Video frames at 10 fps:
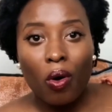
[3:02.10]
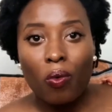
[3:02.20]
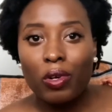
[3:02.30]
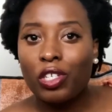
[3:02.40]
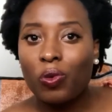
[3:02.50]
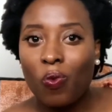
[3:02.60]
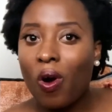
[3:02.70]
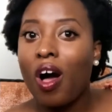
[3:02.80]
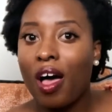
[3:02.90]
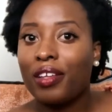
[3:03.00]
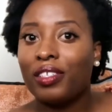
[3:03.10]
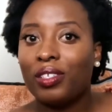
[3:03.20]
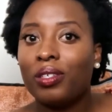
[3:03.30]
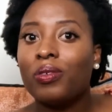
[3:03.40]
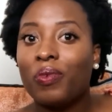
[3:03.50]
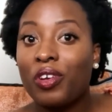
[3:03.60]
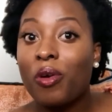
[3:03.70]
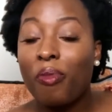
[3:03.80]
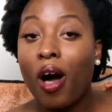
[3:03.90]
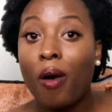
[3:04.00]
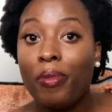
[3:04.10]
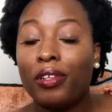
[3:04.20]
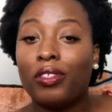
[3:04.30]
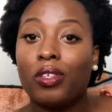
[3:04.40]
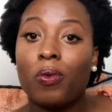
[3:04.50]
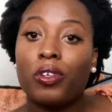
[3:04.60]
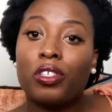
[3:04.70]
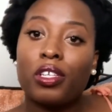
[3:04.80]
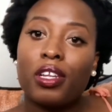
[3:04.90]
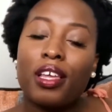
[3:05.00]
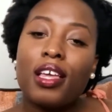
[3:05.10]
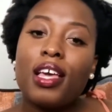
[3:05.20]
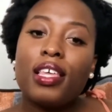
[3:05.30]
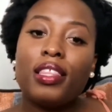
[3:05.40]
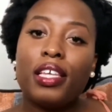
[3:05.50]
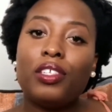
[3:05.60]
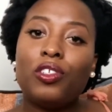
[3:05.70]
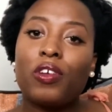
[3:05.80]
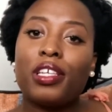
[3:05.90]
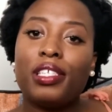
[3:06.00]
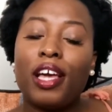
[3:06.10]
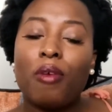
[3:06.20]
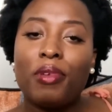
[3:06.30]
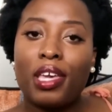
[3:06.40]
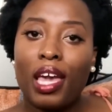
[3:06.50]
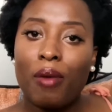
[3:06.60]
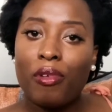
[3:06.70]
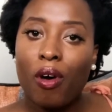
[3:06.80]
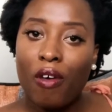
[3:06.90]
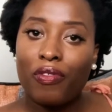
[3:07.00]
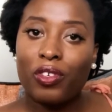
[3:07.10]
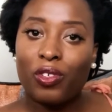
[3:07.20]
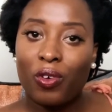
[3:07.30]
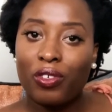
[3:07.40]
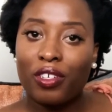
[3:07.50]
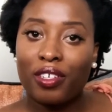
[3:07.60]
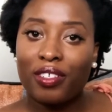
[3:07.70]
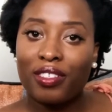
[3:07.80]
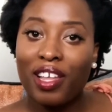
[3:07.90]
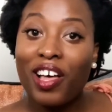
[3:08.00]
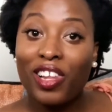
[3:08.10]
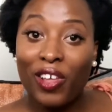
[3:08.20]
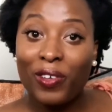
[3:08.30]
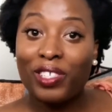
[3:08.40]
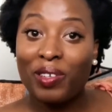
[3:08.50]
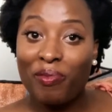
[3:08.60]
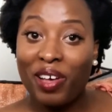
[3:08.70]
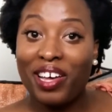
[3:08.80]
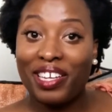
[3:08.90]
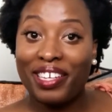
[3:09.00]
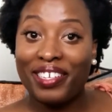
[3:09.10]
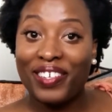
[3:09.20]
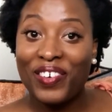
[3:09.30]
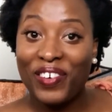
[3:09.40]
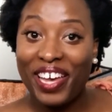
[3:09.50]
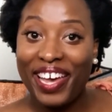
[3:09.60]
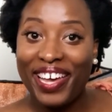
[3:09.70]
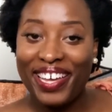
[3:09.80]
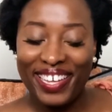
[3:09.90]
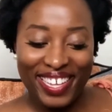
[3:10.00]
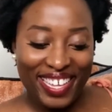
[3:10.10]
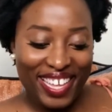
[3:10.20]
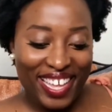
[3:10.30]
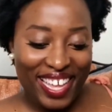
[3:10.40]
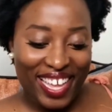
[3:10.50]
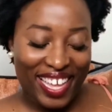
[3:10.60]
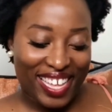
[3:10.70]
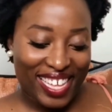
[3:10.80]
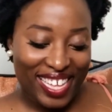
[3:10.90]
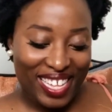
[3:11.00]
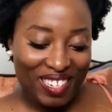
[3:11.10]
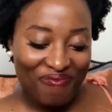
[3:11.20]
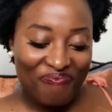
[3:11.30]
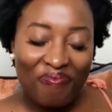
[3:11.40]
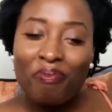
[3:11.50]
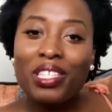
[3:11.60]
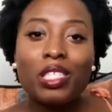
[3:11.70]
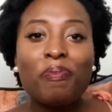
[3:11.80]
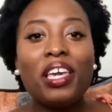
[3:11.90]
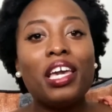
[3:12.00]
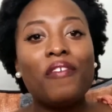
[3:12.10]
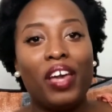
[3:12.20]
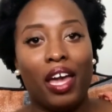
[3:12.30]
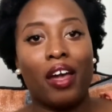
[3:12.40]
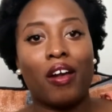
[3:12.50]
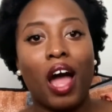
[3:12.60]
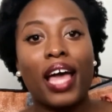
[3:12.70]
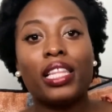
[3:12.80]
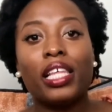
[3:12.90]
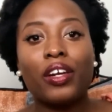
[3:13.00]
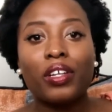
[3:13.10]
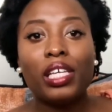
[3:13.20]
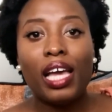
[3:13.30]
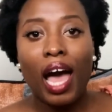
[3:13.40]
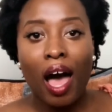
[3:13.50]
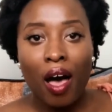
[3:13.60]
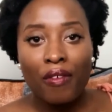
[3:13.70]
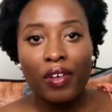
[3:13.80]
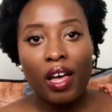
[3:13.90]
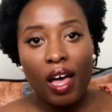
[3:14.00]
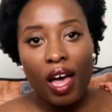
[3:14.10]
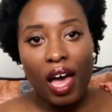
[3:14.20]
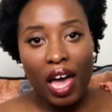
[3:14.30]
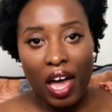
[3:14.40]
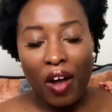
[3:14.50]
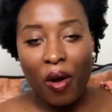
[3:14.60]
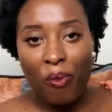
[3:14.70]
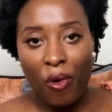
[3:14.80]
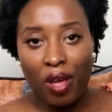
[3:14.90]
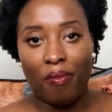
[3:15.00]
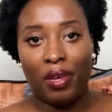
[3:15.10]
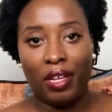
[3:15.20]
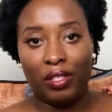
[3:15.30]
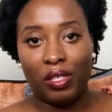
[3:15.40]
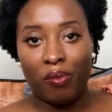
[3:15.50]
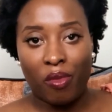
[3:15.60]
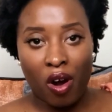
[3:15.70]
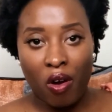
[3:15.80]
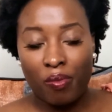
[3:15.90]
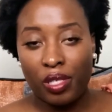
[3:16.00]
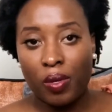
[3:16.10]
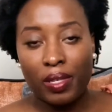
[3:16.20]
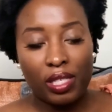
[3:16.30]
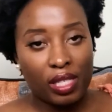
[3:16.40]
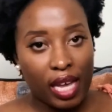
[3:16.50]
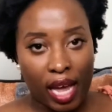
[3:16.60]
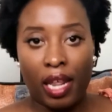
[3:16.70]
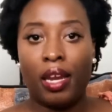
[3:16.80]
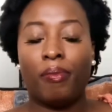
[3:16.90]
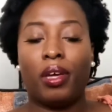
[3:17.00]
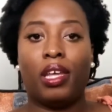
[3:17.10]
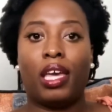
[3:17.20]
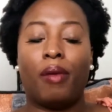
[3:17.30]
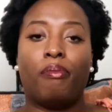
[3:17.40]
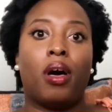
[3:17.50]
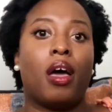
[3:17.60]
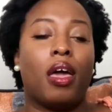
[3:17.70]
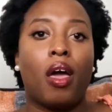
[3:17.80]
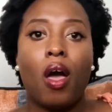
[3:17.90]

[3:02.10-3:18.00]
what you want when you're popping. So we're just gonna, this dress now became an off the shoulder. Hello, somebody, okay? But speaking of hair, I literally have a hair appointment tomorrow. I'm so excited. I'm gonna get my